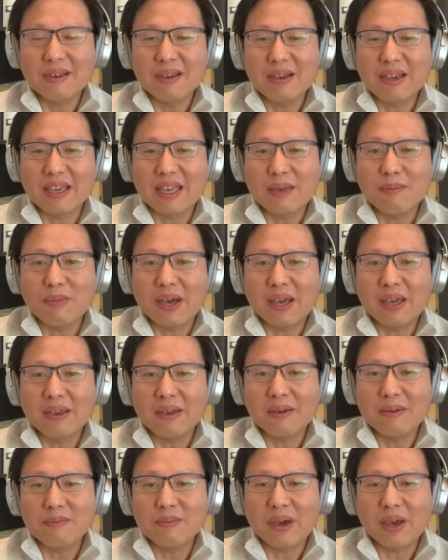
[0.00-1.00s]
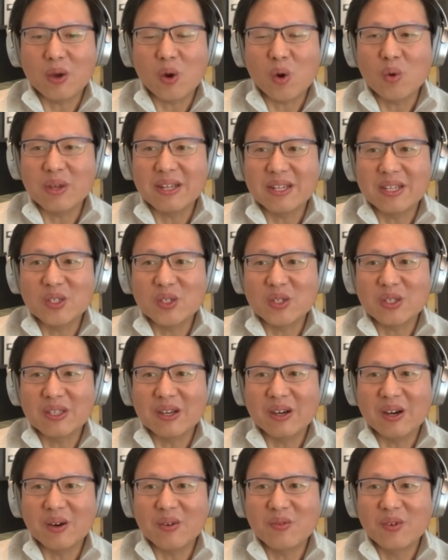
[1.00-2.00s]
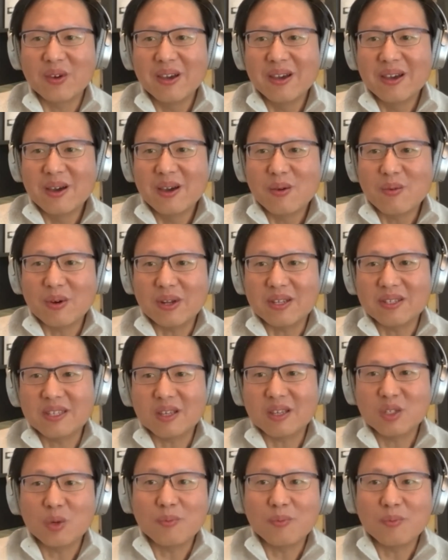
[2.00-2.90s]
give my own edition of what the Sancho